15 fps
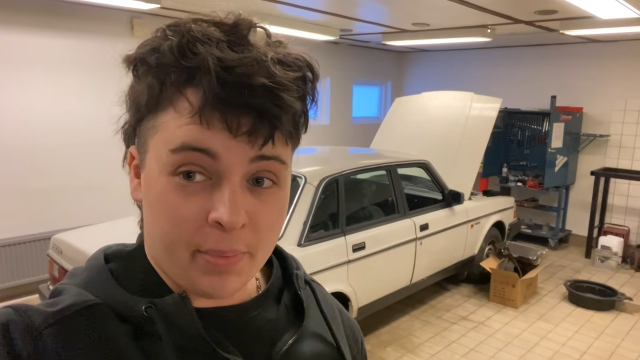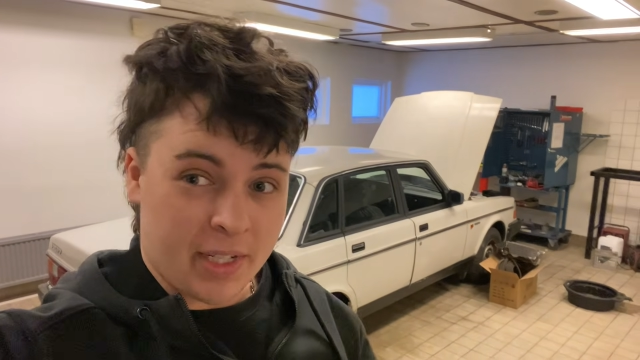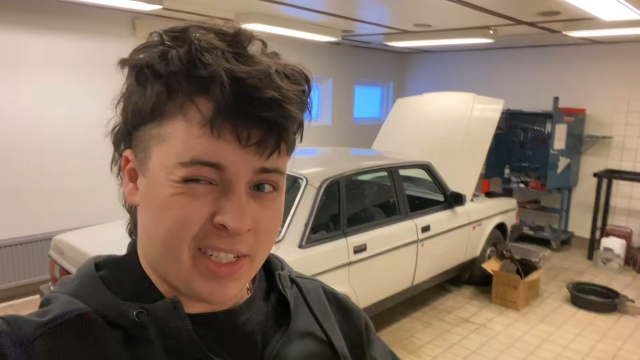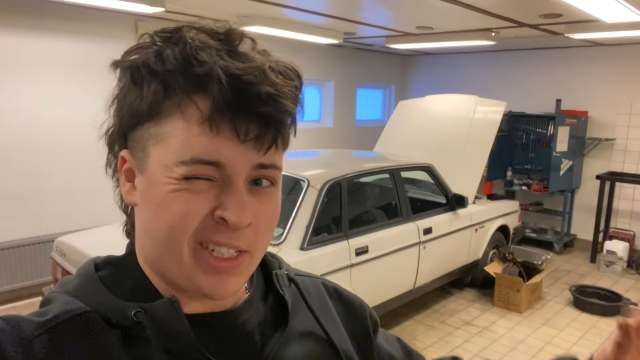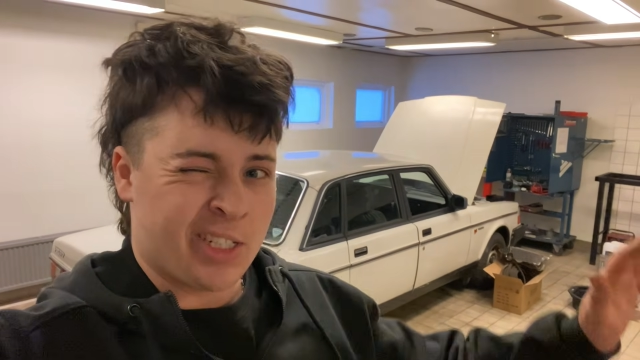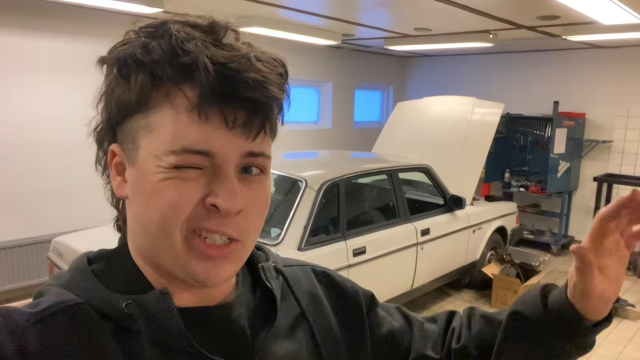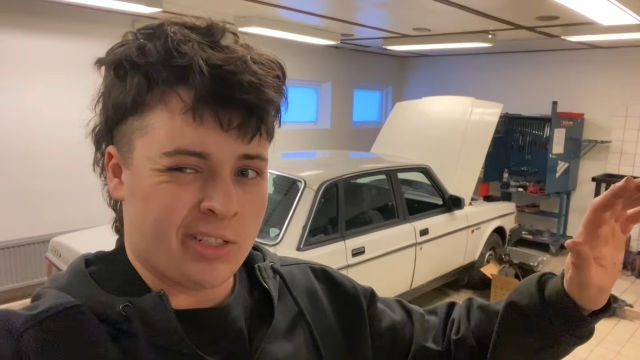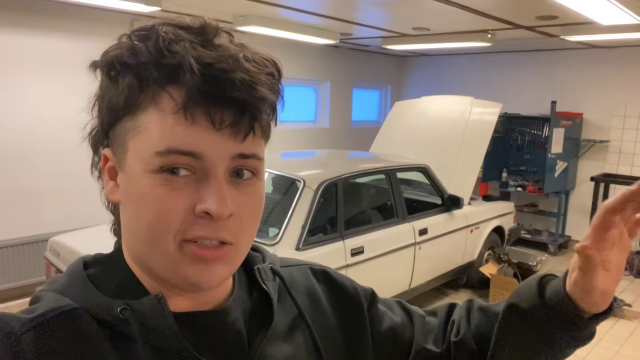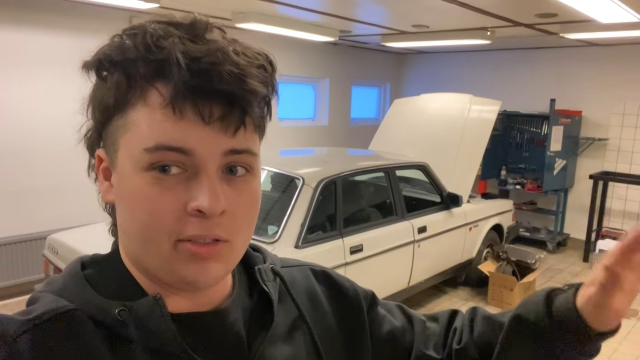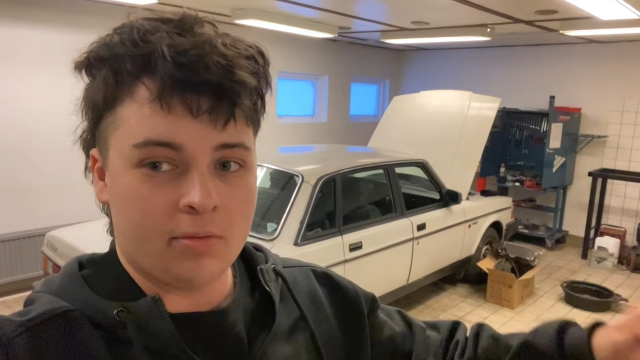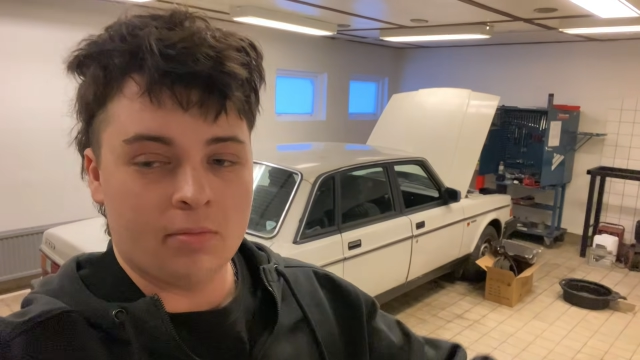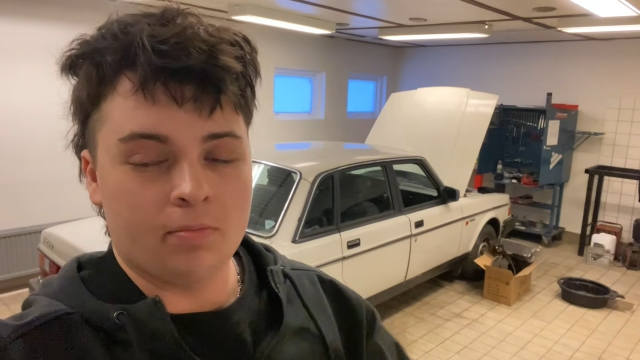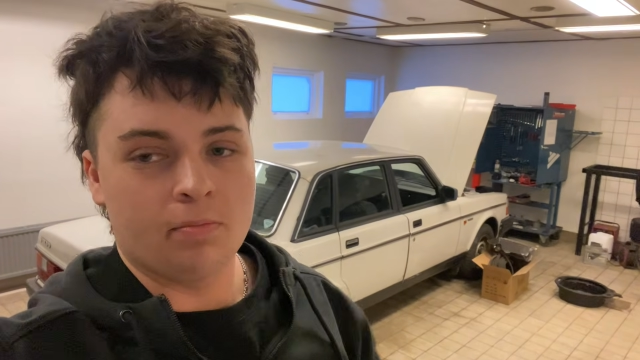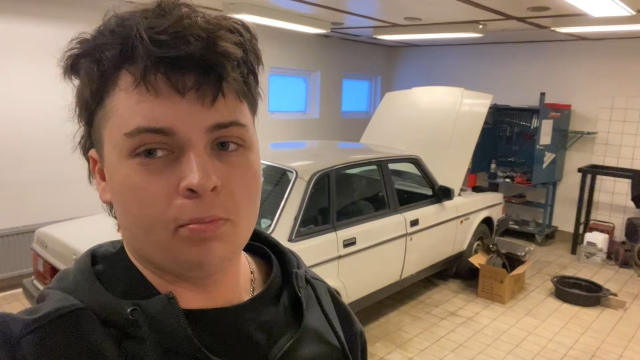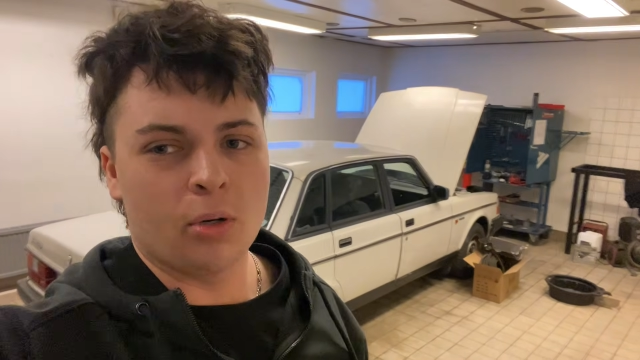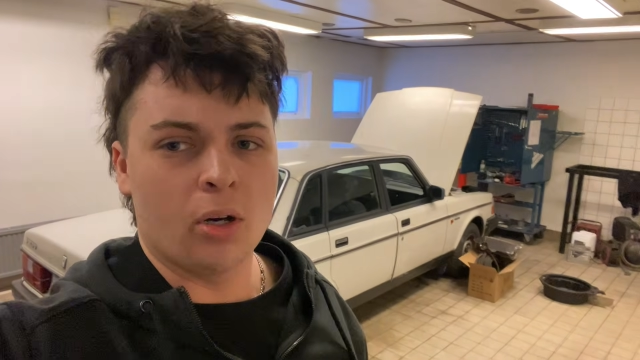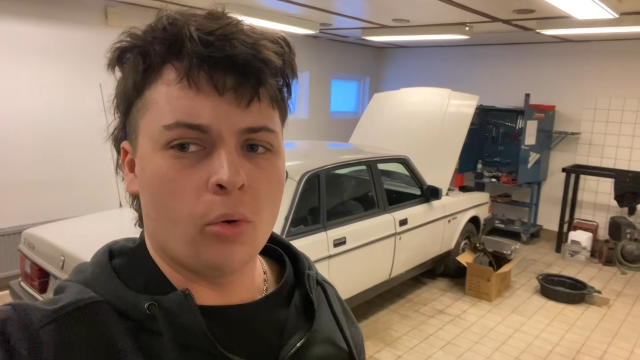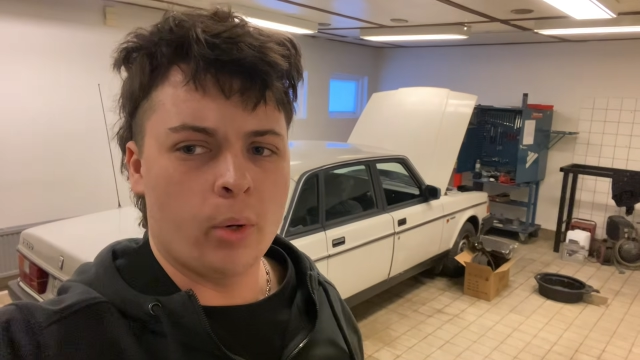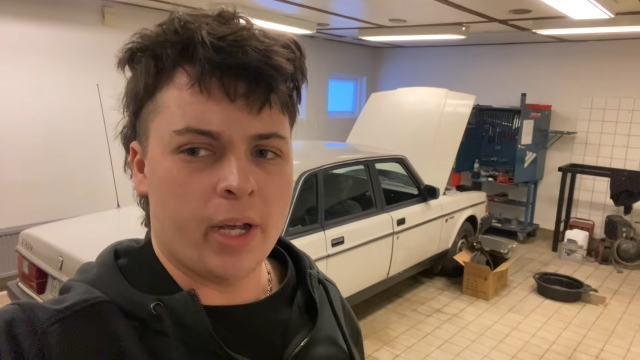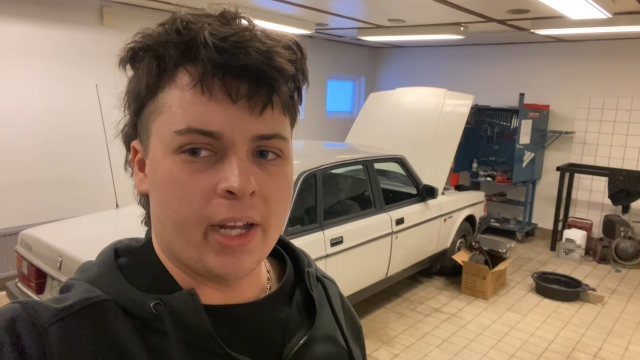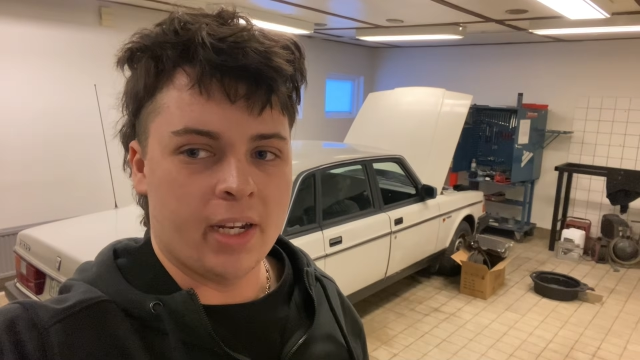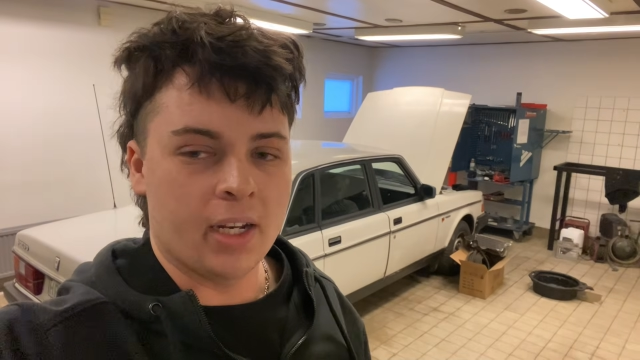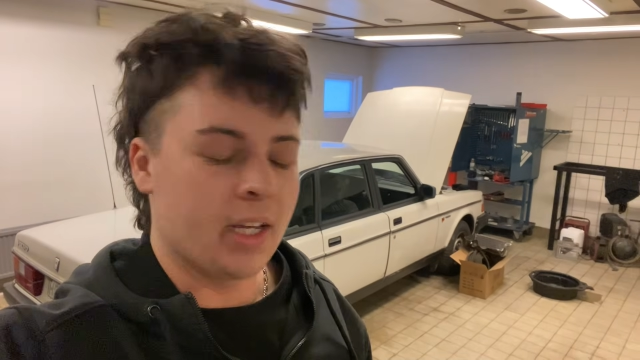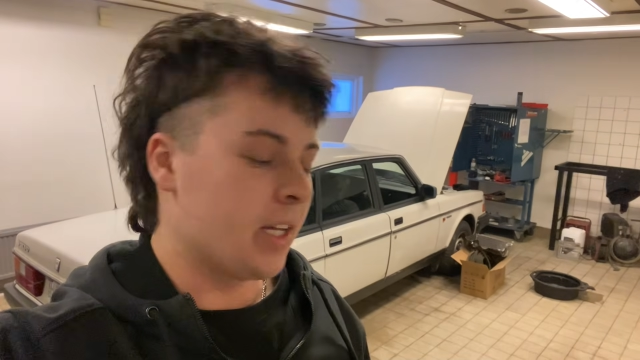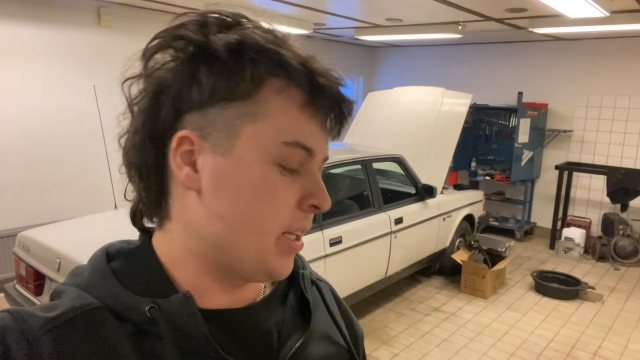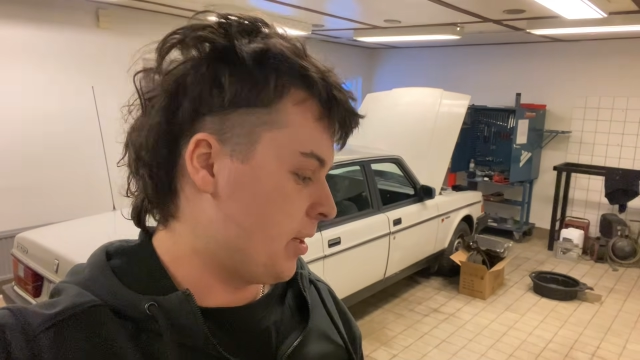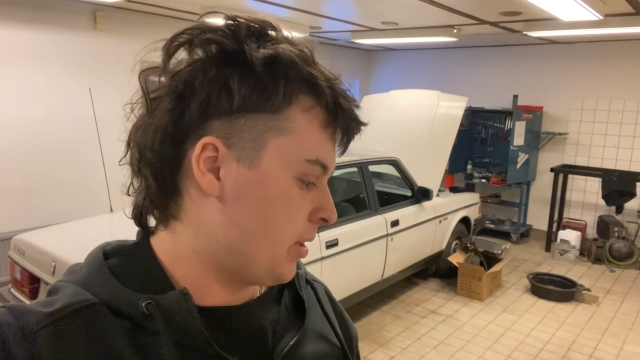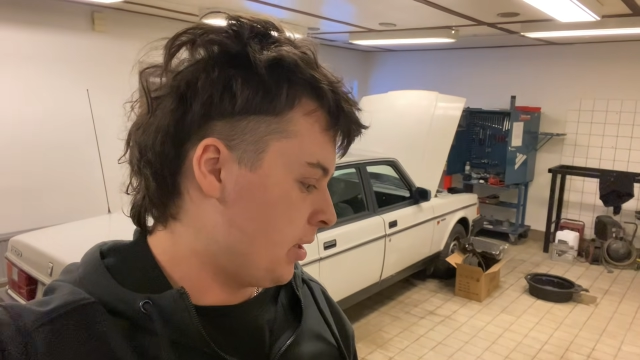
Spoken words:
It's just put away in a